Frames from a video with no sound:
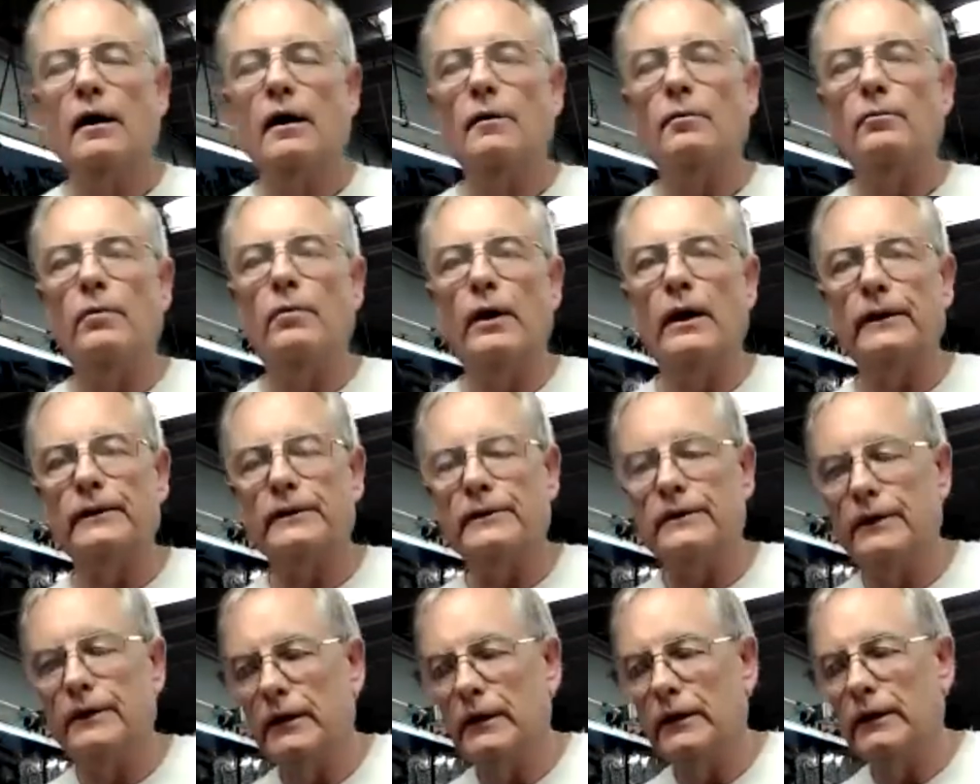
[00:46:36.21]
But
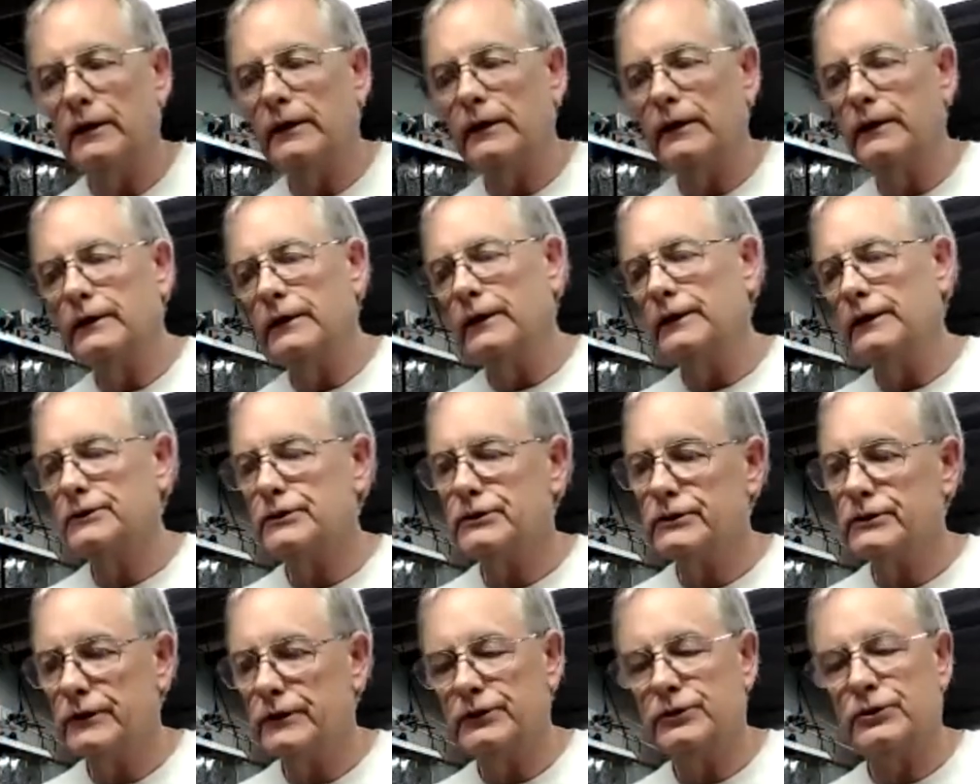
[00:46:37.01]
uh,
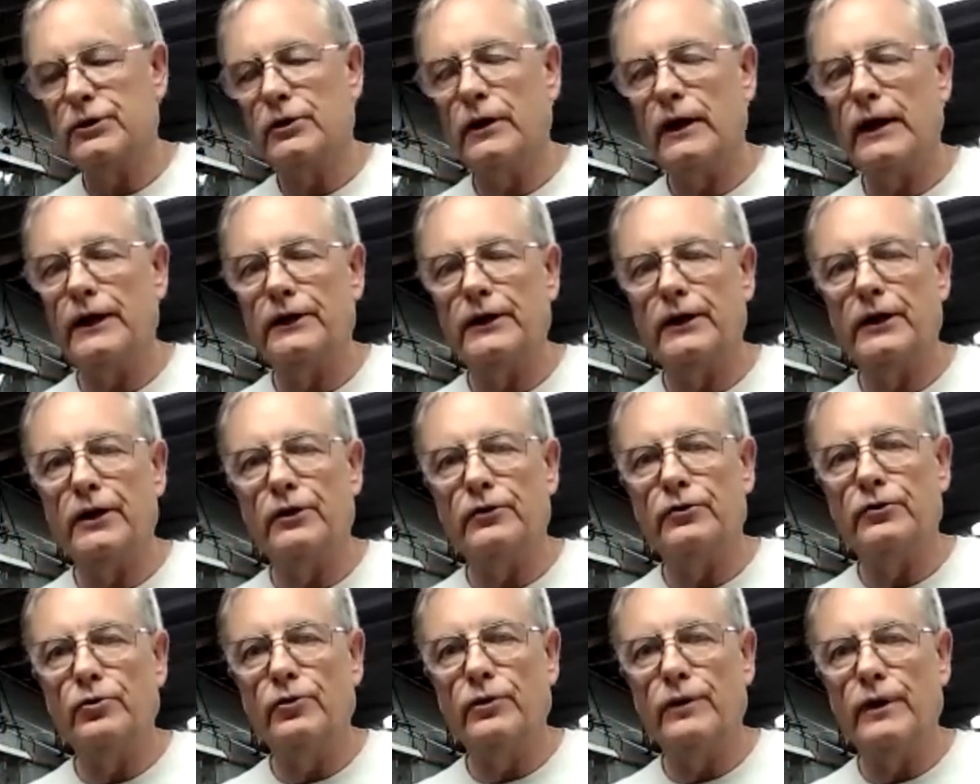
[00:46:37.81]
it's it's a good idea
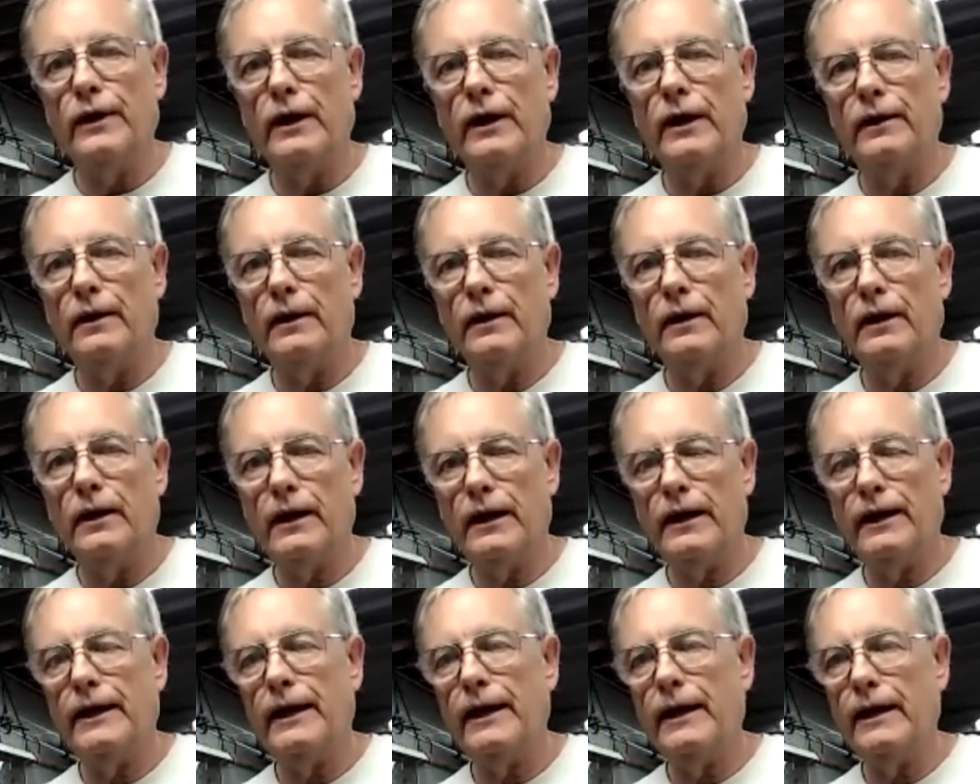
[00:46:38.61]
to do that.
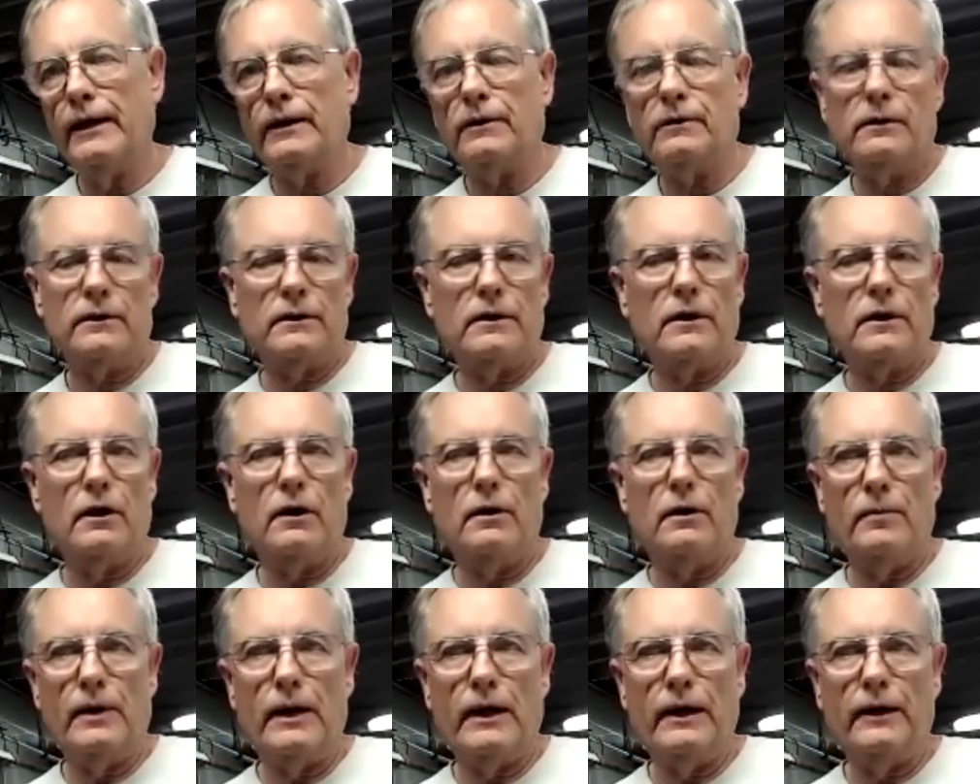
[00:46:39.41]
I had a
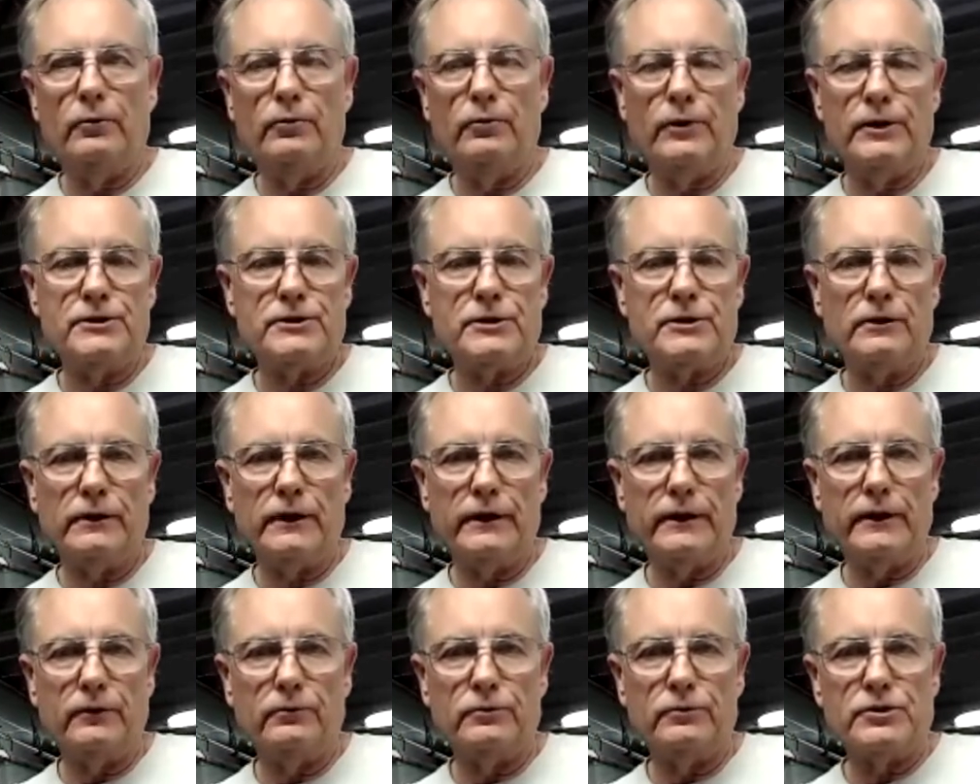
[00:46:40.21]
car of mine
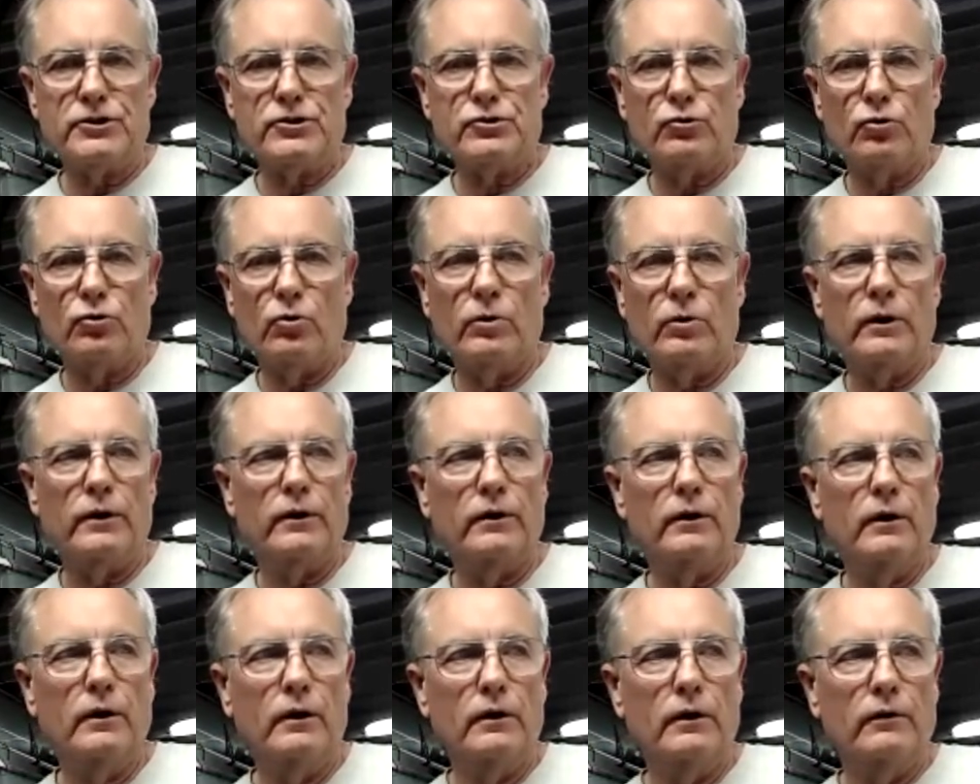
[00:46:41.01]
recently that was
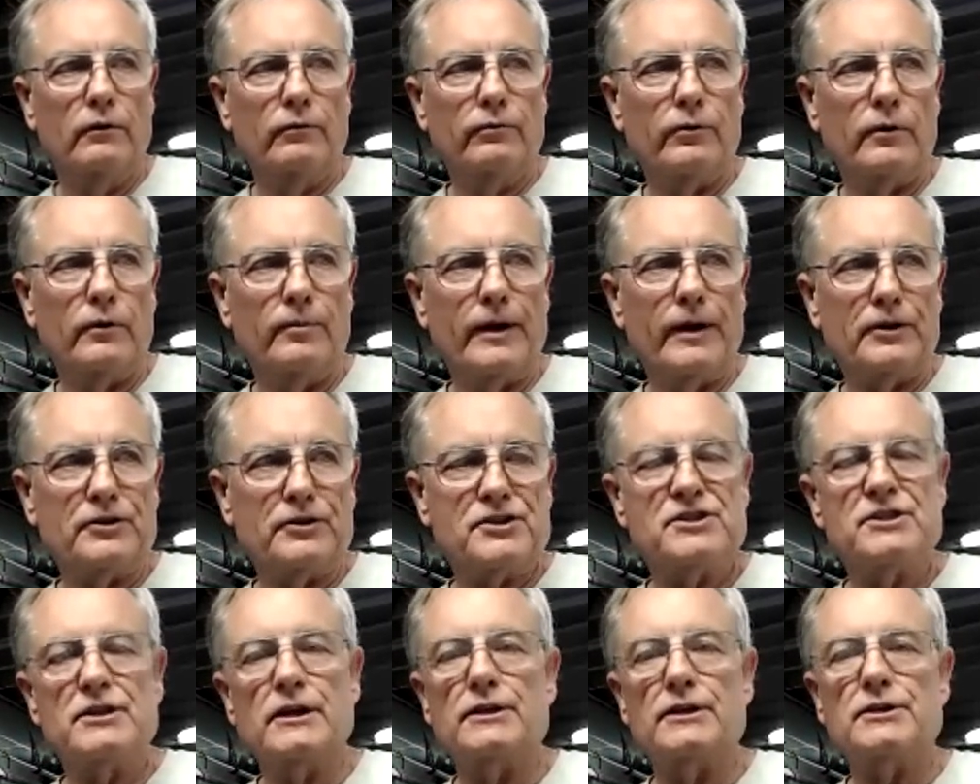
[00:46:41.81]
stored for about
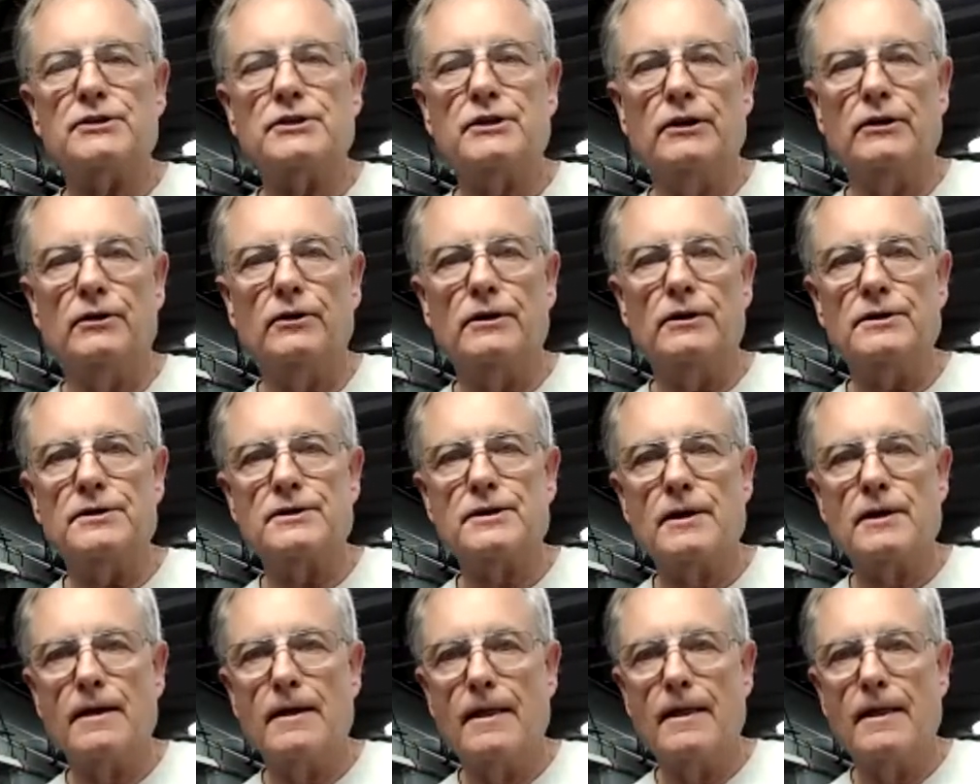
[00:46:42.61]
six years,
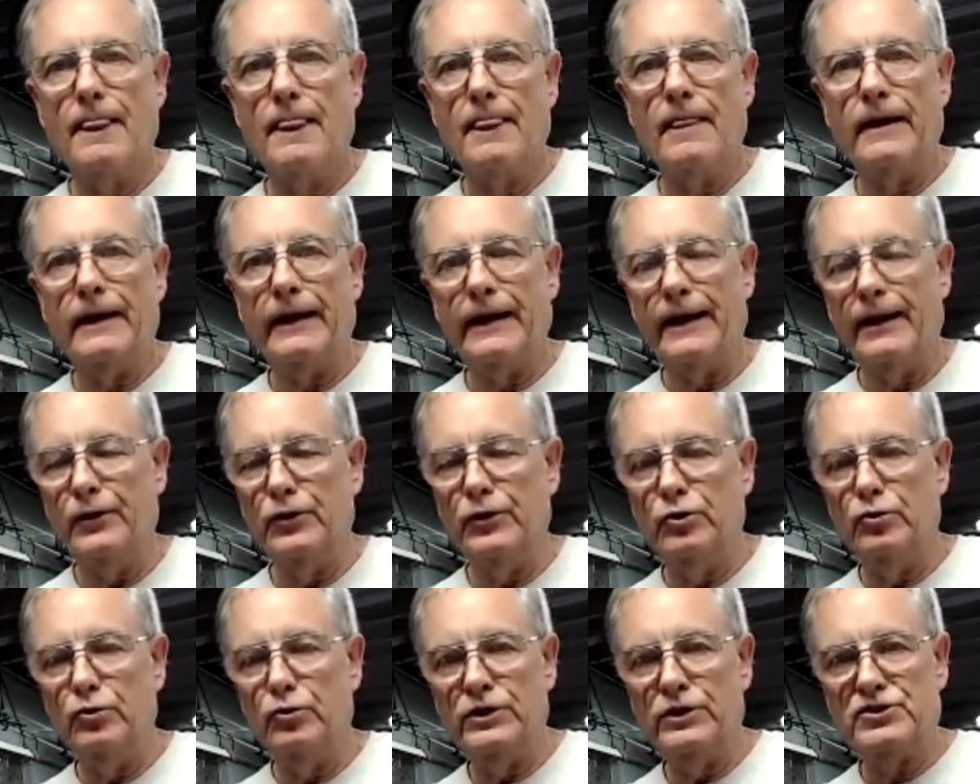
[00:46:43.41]
had a
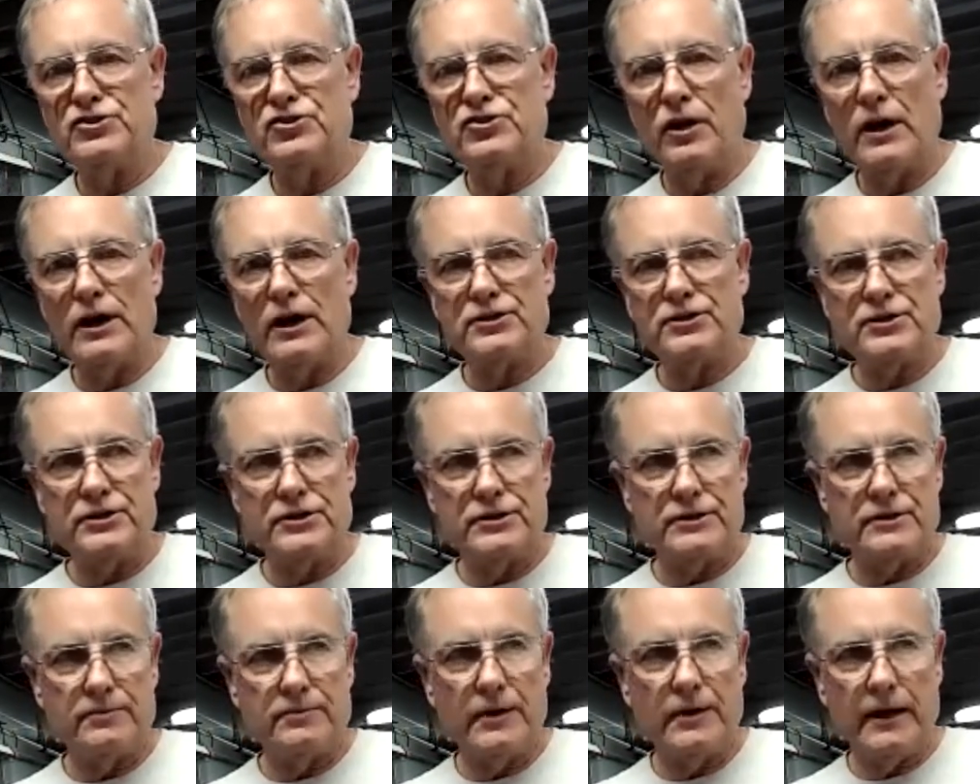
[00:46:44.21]
new exhaust
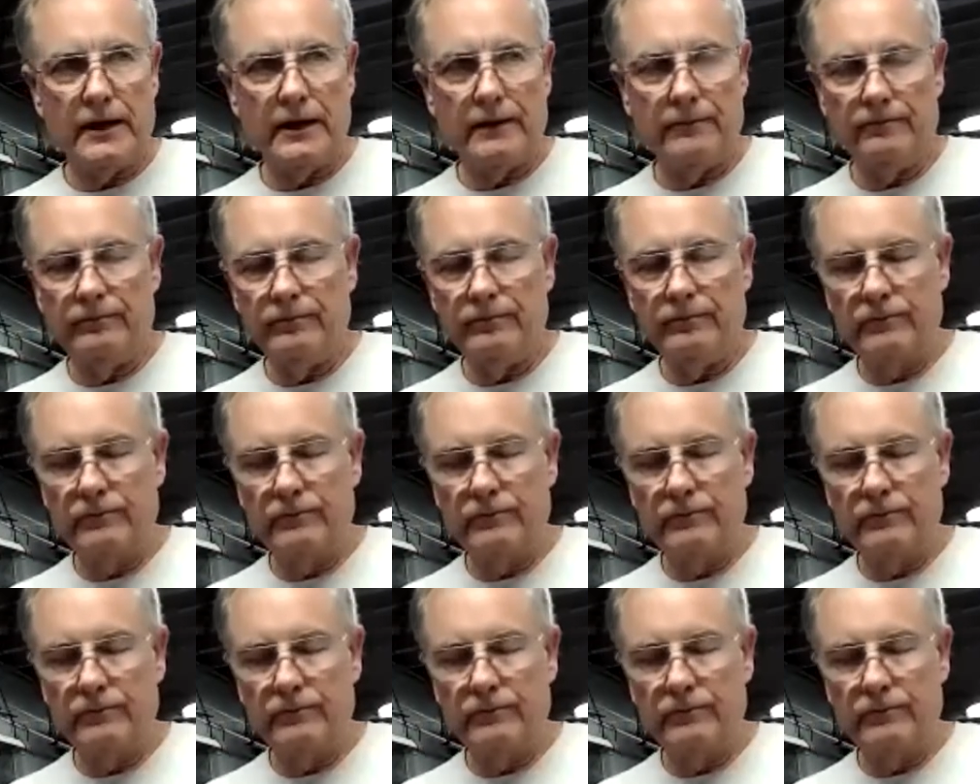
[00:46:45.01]
system on it.